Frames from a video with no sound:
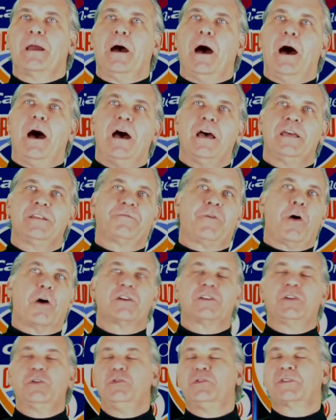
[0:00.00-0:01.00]
As
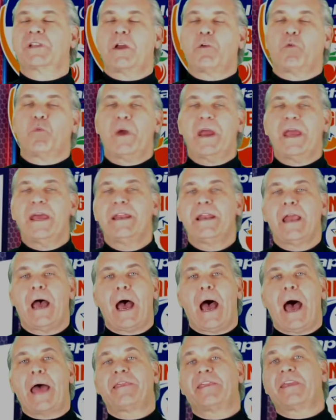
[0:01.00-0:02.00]
far as who's going to win,
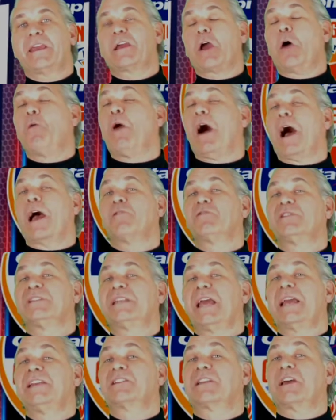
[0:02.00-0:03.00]
I think Ohio
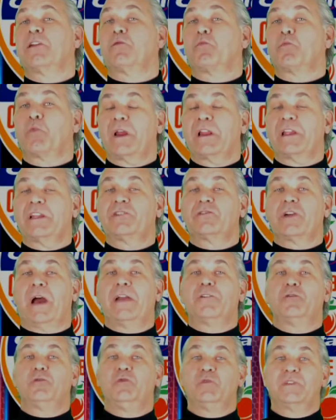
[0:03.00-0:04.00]
State's going to really
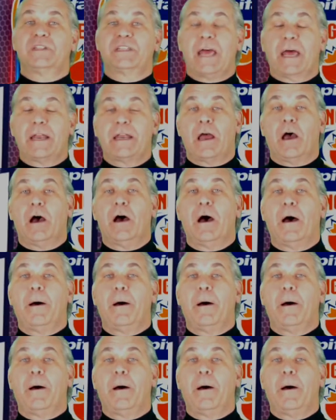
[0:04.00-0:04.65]
try to set